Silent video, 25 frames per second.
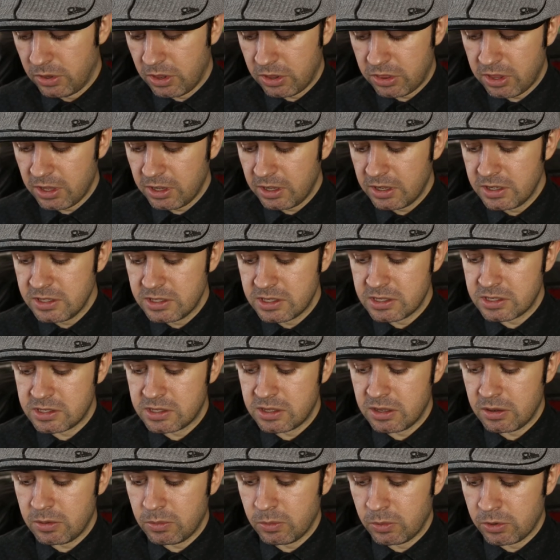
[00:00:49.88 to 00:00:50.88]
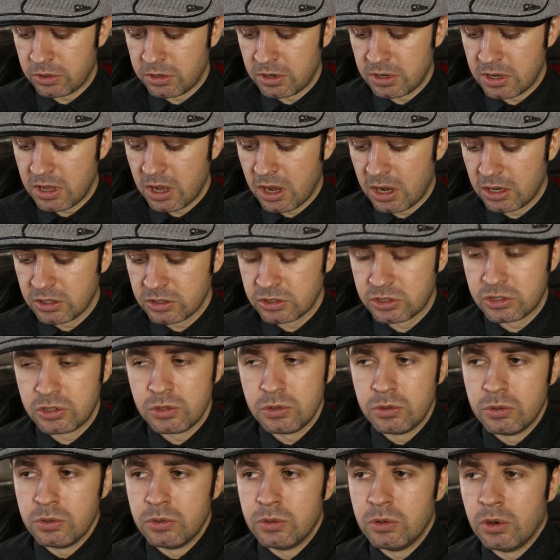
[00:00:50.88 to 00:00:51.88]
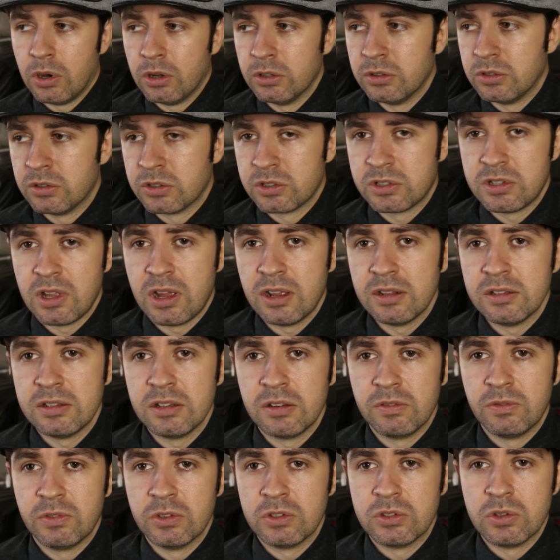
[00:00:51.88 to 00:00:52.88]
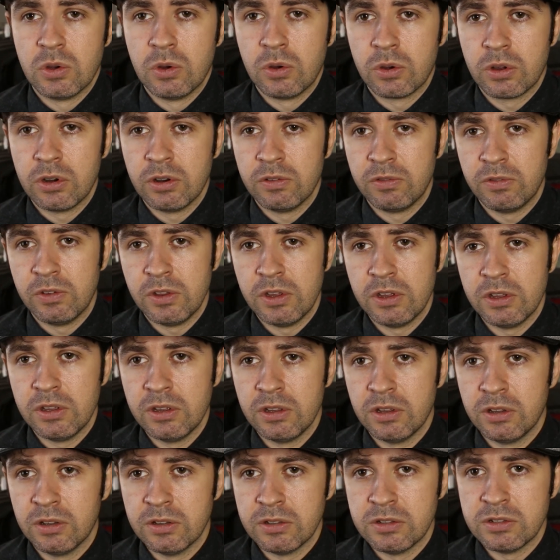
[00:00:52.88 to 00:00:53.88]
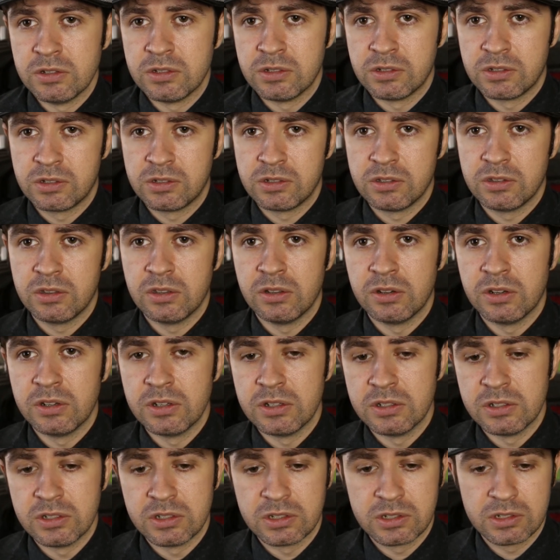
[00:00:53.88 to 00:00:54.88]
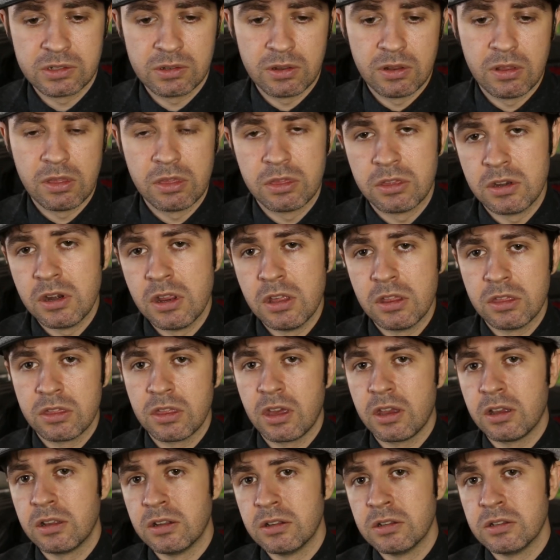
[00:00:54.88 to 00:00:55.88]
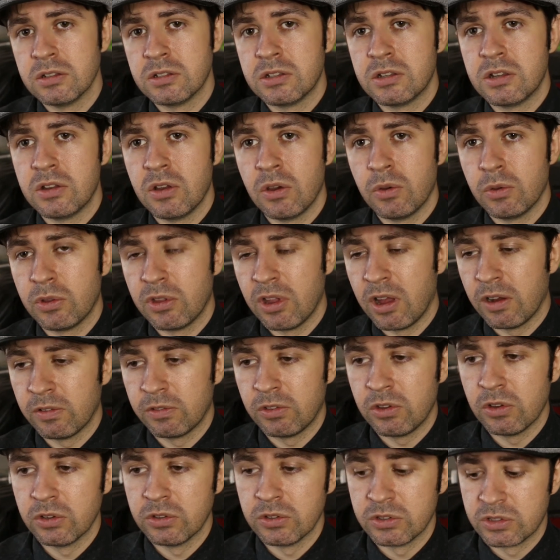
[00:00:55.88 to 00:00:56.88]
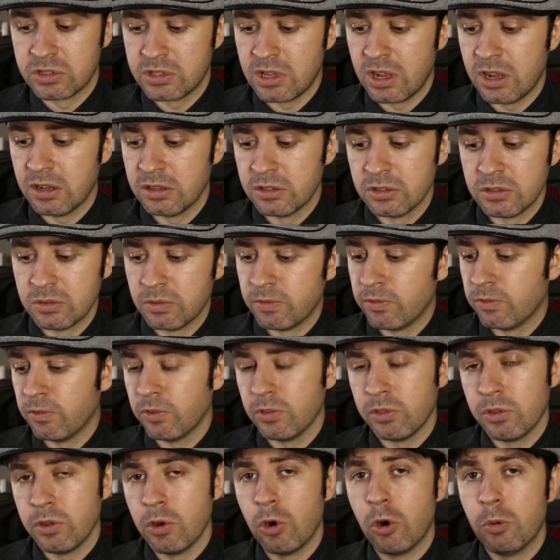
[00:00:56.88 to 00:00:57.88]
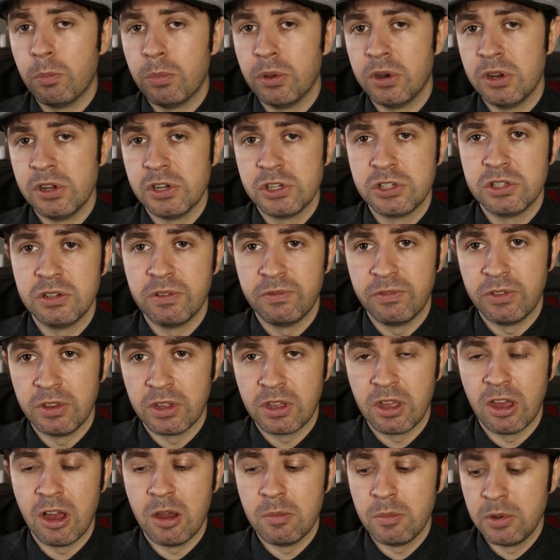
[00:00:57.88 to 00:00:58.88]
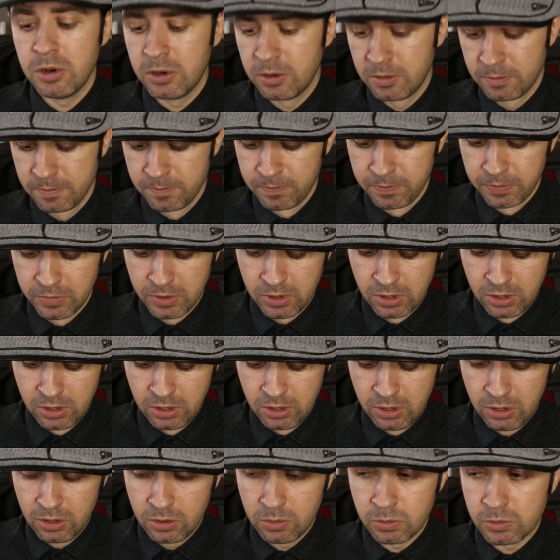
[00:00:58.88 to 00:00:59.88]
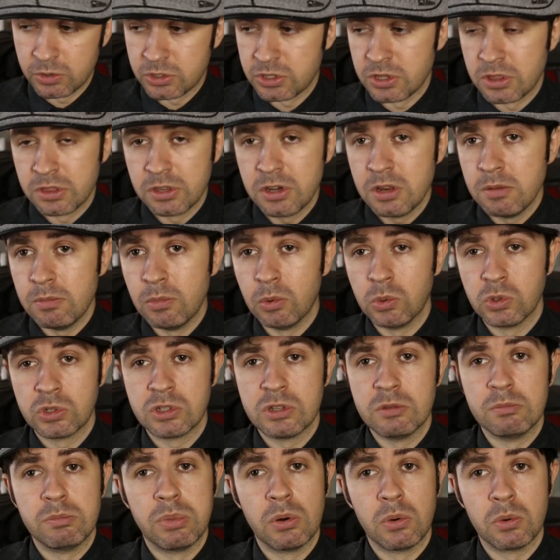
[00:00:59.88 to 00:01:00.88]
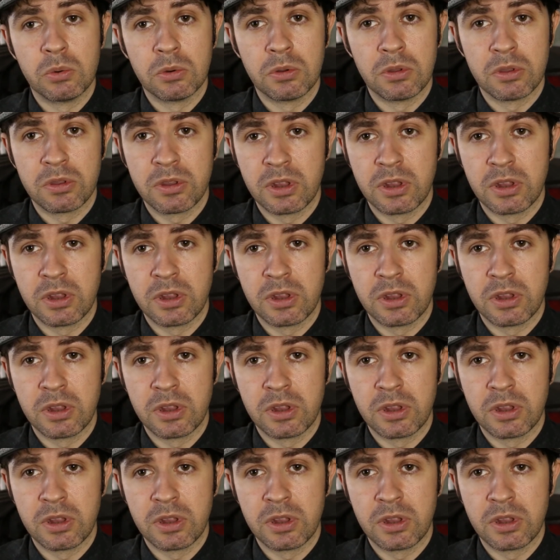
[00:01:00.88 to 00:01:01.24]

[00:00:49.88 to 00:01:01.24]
But the thing is, is that with regards to understanding photography, is there is three things you would have to understand of the operation of the camera which the three most important